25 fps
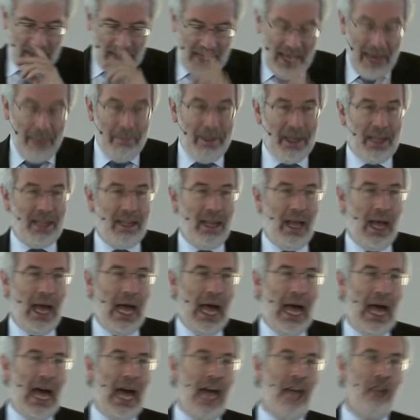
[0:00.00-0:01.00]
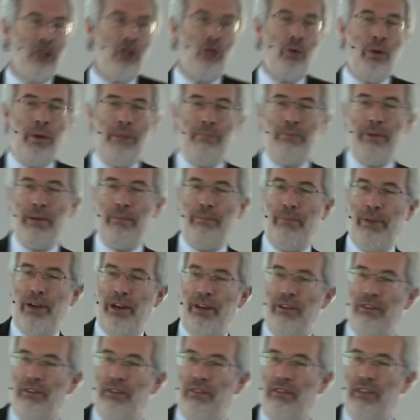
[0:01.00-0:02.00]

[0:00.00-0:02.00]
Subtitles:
yeah, but how do we prepare the